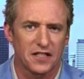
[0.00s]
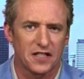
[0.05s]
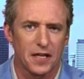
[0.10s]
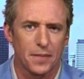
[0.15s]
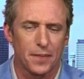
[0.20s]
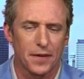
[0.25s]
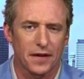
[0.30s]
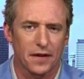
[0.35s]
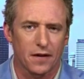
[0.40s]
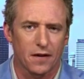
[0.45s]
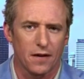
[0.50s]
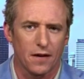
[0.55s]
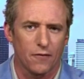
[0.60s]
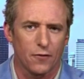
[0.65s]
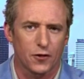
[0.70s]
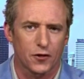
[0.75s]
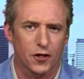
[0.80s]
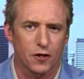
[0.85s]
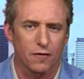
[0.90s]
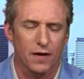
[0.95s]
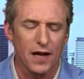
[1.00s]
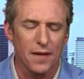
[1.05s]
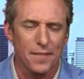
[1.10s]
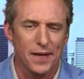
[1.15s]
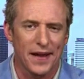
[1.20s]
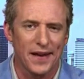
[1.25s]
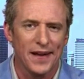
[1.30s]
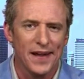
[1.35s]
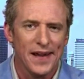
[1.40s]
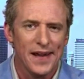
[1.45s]
steepen the curve. Which you're right,
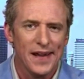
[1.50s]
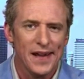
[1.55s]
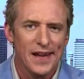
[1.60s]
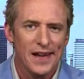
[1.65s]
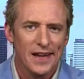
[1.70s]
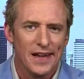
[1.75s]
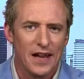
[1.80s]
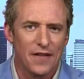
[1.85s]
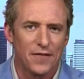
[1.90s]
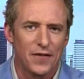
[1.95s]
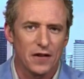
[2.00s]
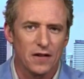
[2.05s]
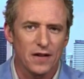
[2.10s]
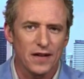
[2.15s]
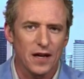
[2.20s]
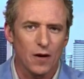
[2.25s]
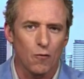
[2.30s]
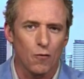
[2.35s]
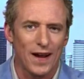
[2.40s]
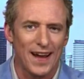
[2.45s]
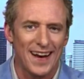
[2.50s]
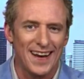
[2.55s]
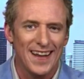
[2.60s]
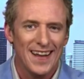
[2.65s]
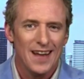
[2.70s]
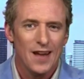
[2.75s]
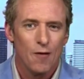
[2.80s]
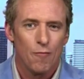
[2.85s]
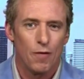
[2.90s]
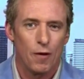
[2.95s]
man if you look at when
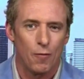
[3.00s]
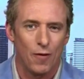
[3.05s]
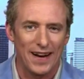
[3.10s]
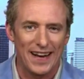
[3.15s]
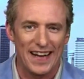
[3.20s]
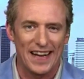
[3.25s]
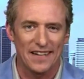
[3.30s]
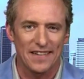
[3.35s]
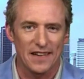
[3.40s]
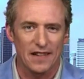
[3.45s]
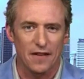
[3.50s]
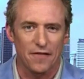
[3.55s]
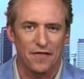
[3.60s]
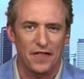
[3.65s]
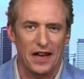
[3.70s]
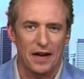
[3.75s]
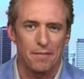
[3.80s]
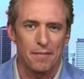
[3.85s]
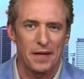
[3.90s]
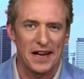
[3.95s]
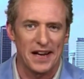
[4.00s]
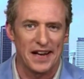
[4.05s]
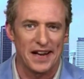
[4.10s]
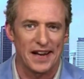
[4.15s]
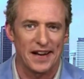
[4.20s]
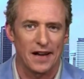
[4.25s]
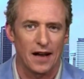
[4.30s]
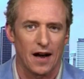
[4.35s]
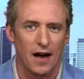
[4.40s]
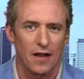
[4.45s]
we went into the Fed
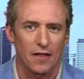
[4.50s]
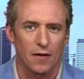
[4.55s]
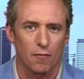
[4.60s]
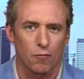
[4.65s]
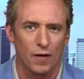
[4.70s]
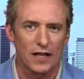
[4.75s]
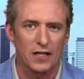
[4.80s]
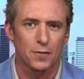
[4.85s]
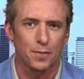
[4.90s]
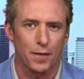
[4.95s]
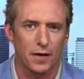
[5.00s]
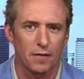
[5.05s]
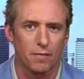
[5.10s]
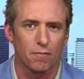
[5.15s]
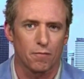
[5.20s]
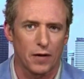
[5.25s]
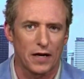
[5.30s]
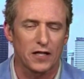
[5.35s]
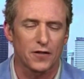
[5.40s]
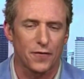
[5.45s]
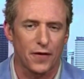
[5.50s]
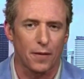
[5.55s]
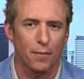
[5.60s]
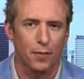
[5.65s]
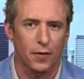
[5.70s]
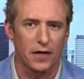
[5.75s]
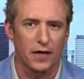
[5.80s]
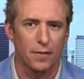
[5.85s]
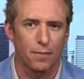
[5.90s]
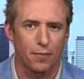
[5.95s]
meeting, uh, the rates pretty, rates fell
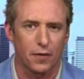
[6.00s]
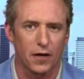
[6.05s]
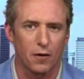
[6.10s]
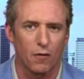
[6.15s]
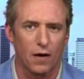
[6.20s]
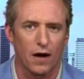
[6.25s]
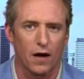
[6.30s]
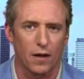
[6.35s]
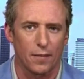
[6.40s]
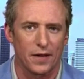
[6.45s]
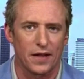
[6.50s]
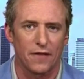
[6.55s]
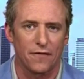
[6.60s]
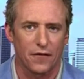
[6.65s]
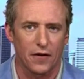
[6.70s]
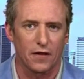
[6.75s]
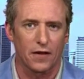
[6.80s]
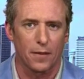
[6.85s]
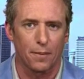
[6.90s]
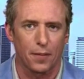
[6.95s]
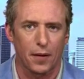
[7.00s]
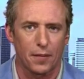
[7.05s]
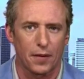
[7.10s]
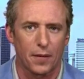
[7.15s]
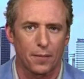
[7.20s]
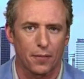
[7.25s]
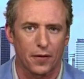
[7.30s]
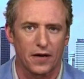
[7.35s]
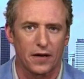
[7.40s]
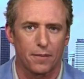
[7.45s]
pretty pretty well. I mean, they they
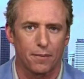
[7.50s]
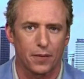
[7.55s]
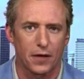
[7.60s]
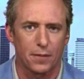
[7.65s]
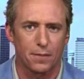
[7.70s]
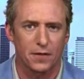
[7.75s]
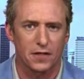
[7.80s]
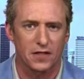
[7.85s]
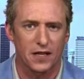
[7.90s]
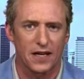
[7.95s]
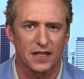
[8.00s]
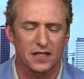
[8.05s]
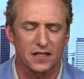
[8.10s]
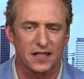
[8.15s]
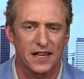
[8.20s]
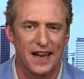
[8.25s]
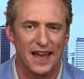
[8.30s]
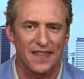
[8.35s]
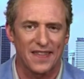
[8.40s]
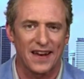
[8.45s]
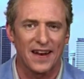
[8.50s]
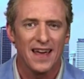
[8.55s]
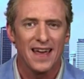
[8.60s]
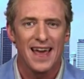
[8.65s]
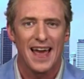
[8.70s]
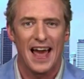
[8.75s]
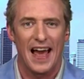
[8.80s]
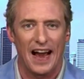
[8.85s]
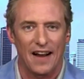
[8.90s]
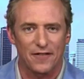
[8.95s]
plummeted pretty pretty precisely, and then
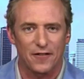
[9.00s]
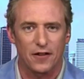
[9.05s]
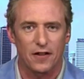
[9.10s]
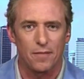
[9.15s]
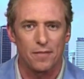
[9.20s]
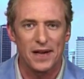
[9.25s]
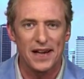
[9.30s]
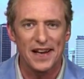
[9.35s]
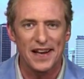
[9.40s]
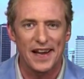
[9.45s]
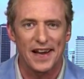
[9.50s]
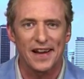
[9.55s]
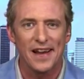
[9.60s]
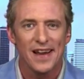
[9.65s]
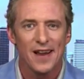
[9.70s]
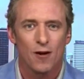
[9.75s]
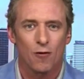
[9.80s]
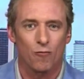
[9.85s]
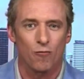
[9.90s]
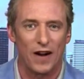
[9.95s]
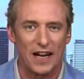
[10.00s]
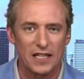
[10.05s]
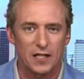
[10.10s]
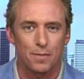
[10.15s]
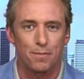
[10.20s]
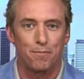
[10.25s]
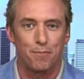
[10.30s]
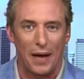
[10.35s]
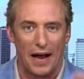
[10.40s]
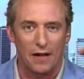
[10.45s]
after the meeting, rates
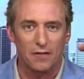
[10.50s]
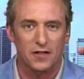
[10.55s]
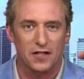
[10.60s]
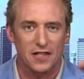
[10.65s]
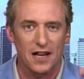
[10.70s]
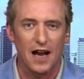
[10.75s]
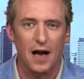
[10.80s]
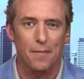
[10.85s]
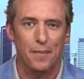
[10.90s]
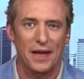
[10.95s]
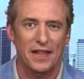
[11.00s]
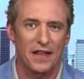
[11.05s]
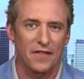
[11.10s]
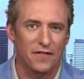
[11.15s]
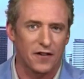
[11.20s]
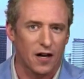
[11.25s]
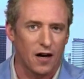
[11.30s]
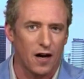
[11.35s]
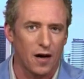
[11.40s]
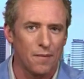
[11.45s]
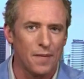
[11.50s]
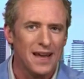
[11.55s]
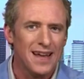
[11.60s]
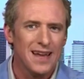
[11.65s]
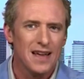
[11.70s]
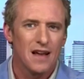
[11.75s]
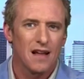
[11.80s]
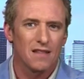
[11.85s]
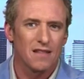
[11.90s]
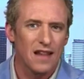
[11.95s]
bounced up, and they've come
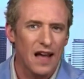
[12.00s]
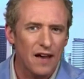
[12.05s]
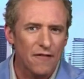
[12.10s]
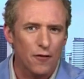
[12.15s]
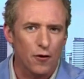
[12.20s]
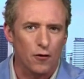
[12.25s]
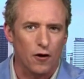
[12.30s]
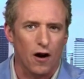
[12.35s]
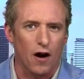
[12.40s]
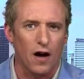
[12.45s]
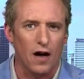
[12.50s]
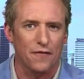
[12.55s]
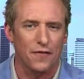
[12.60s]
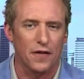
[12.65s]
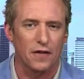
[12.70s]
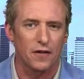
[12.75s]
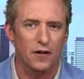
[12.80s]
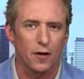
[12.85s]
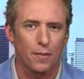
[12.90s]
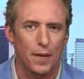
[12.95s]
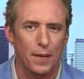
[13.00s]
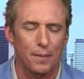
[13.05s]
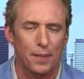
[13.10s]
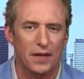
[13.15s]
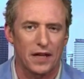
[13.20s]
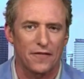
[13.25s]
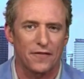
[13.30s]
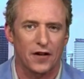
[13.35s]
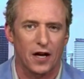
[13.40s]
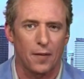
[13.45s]
leveled off a little bit,
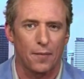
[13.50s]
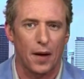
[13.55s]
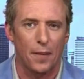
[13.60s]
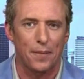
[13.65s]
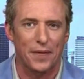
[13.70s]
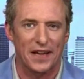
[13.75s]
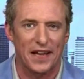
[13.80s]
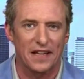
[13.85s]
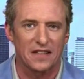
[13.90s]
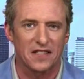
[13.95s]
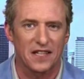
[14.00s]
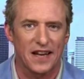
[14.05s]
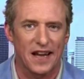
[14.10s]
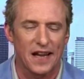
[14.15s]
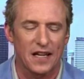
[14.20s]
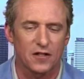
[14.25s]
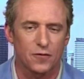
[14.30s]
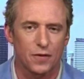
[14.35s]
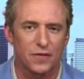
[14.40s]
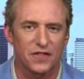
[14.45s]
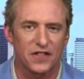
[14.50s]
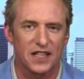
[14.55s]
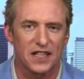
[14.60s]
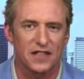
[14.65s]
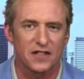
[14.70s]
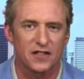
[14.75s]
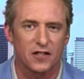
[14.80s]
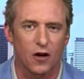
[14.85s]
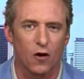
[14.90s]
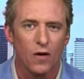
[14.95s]
but they've come up again today, as we've
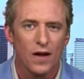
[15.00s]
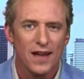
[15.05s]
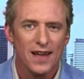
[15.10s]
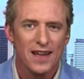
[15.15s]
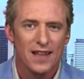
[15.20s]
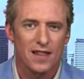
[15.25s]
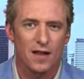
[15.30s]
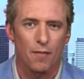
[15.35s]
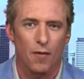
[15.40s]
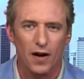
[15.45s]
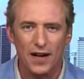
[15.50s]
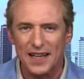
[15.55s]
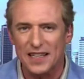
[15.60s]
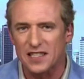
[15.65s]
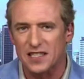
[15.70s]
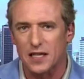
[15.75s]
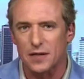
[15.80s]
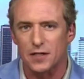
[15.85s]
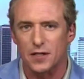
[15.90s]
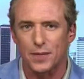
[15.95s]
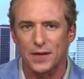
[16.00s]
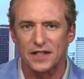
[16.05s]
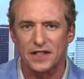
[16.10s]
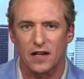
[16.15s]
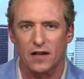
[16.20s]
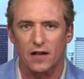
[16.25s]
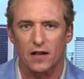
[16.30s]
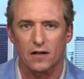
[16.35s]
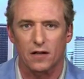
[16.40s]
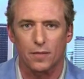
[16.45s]
seen. So the market seems to be
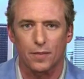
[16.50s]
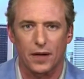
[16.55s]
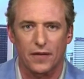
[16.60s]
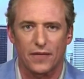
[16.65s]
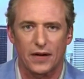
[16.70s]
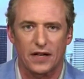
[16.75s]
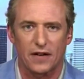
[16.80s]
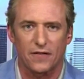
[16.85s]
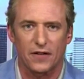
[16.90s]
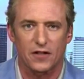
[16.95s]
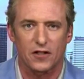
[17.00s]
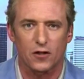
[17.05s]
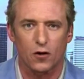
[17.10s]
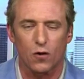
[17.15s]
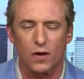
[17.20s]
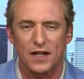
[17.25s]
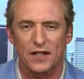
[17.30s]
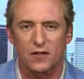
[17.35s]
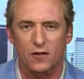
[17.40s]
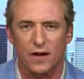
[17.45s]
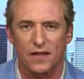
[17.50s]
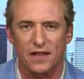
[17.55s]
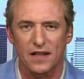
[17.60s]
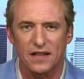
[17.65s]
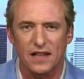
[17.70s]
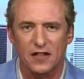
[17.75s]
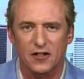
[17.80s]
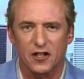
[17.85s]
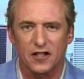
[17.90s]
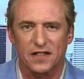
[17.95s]
telling a little bit of a different story. So I
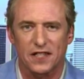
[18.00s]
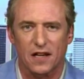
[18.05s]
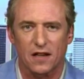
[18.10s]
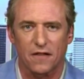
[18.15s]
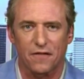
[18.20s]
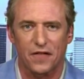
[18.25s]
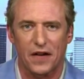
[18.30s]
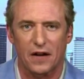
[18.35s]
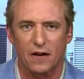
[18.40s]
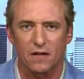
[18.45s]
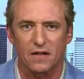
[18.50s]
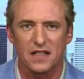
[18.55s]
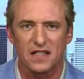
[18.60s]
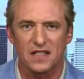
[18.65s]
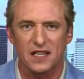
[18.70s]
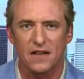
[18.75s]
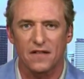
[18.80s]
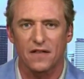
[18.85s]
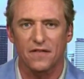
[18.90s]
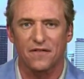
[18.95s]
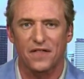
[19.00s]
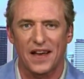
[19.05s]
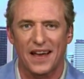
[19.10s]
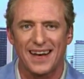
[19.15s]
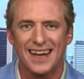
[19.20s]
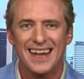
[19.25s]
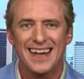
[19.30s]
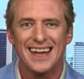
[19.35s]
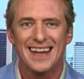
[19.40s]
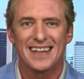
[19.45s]
think that should tell the Fed, or at least have the
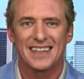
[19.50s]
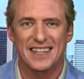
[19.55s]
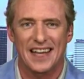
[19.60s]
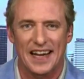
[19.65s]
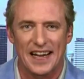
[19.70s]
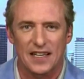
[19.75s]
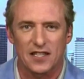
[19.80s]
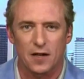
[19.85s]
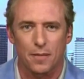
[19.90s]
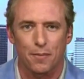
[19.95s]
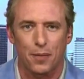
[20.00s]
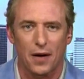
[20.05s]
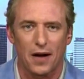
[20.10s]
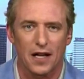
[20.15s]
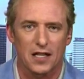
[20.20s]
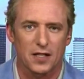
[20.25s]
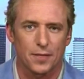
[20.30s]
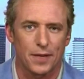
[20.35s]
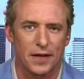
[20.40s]
Fed take some pause.